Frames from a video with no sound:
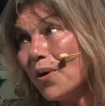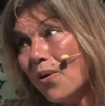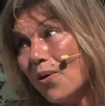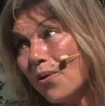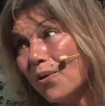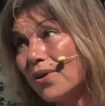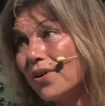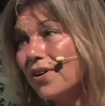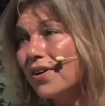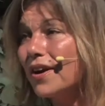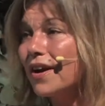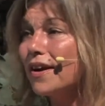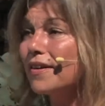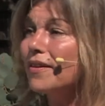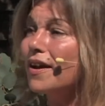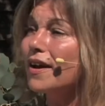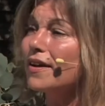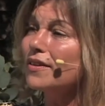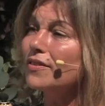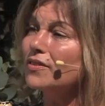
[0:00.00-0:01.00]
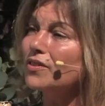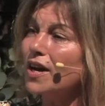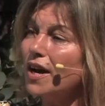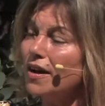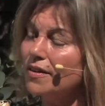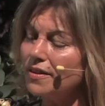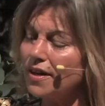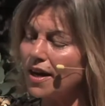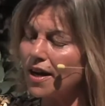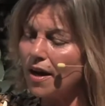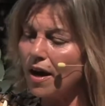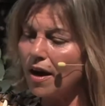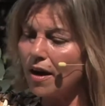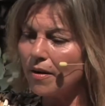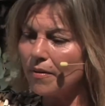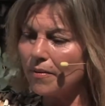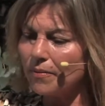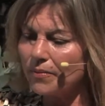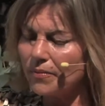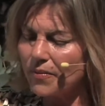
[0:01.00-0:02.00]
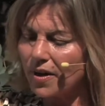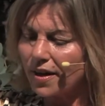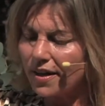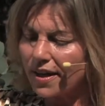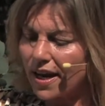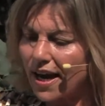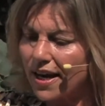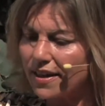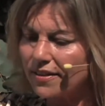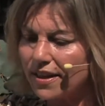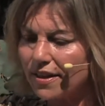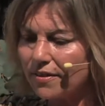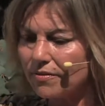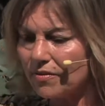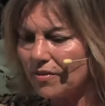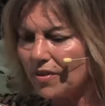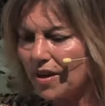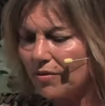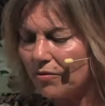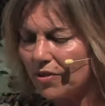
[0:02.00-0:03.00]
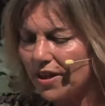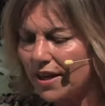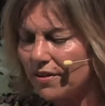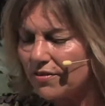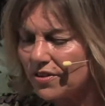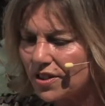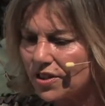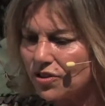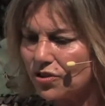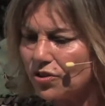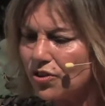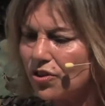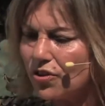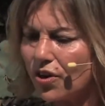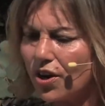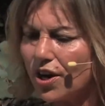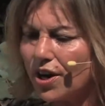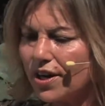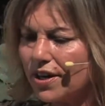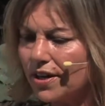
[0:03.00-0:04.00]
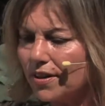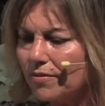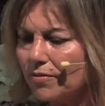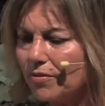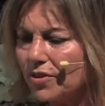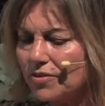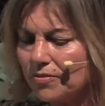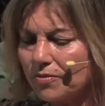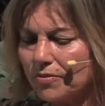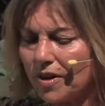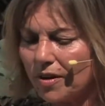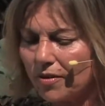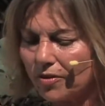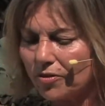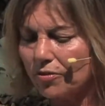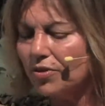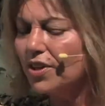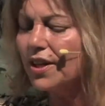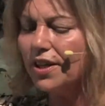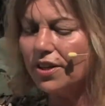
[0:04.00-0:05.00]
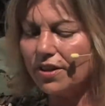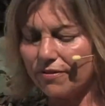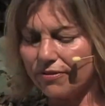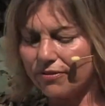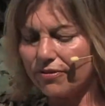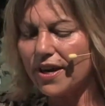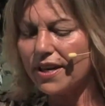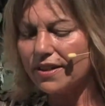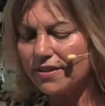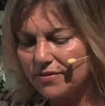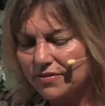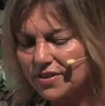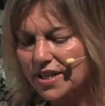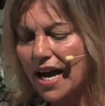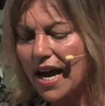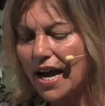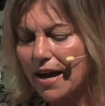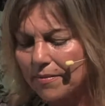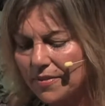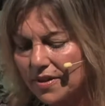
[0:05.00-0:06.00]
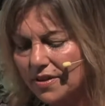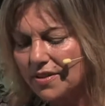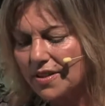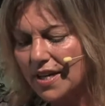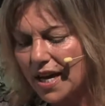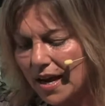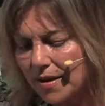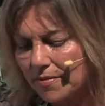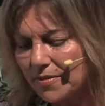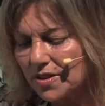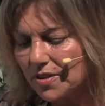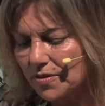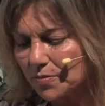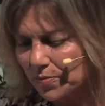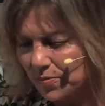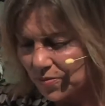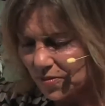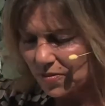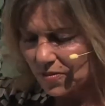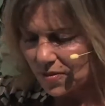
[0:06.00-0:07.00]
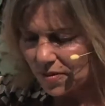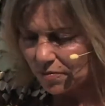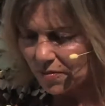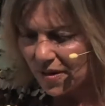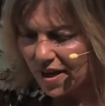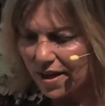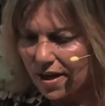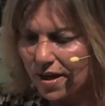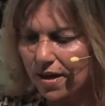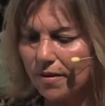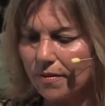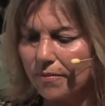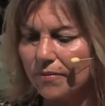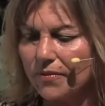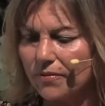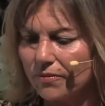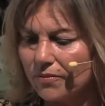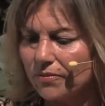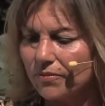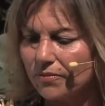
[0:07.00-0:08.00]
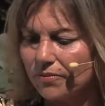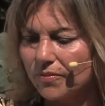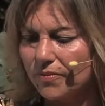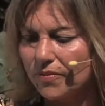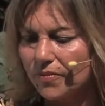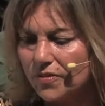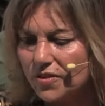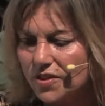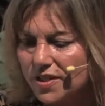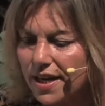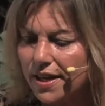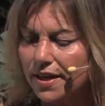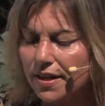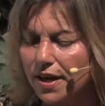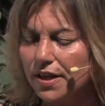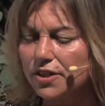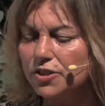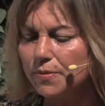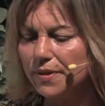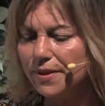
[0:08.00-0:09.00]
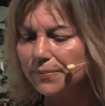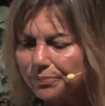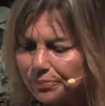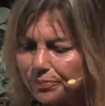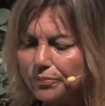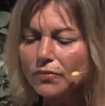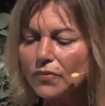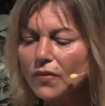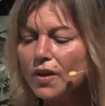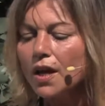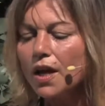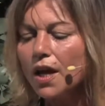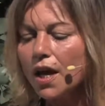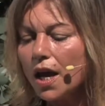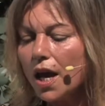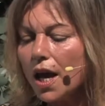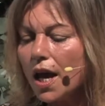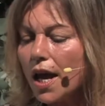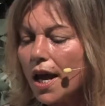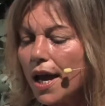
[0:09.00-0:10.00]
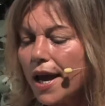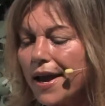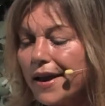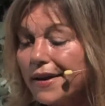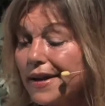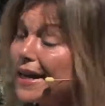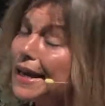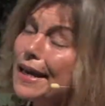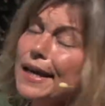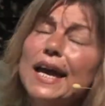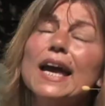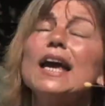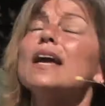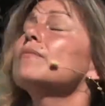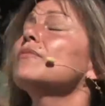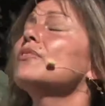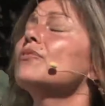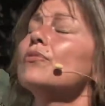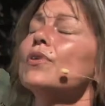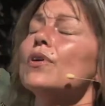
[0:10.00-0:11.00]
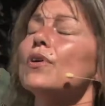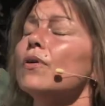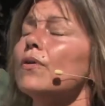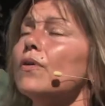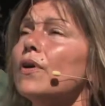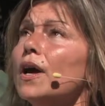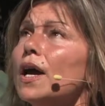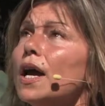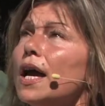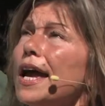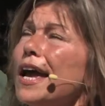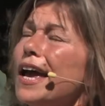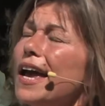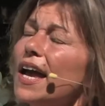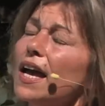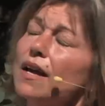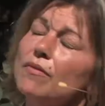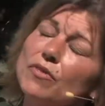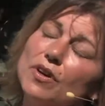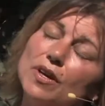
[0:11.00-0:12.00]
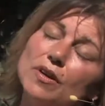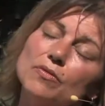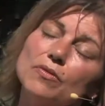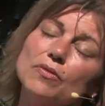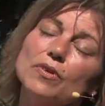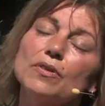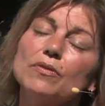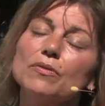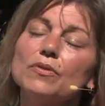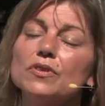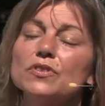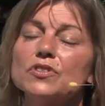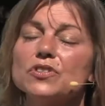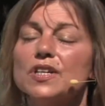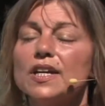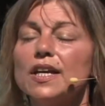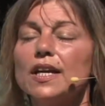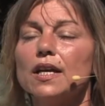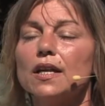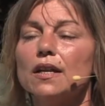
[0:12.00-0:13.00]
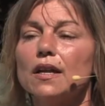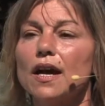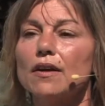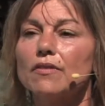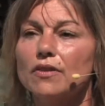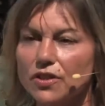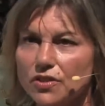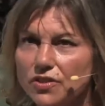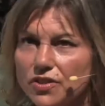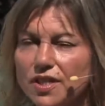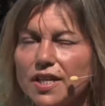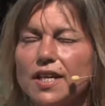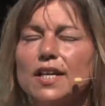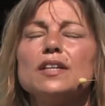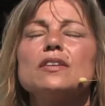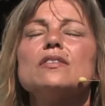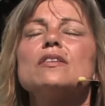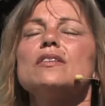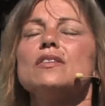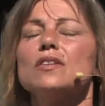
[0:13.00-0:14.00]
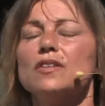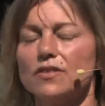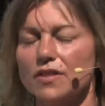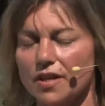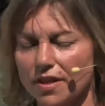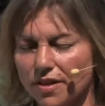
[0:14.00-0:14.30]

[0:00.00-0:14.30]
or a guy that when I was in New York was a really good friend of Thomas, my second husband, and he came through, and we were seeing. I could see his